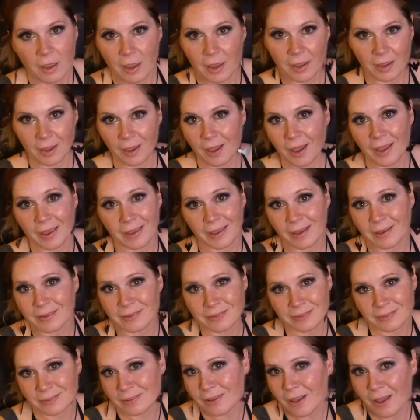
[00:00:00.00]
I, I
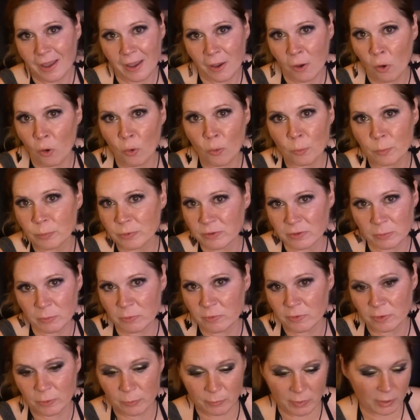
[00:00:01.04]
guess, I hope some
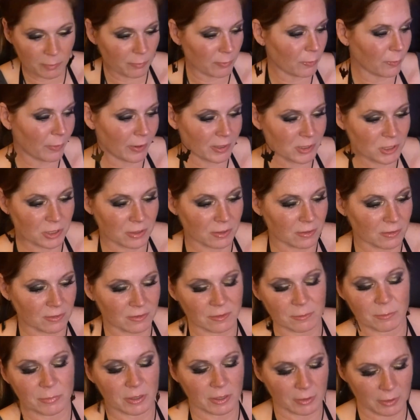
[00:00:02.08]
of you might be watching this
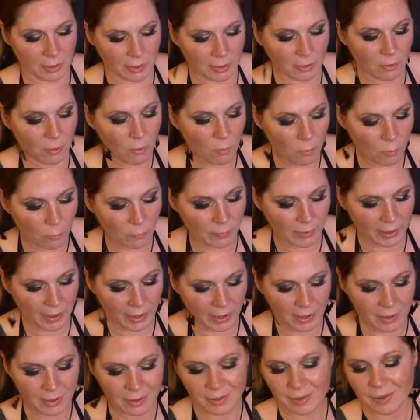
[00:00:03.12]
and being like, oh,
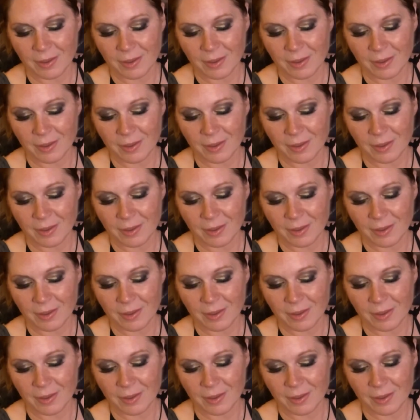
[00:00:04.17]
okay.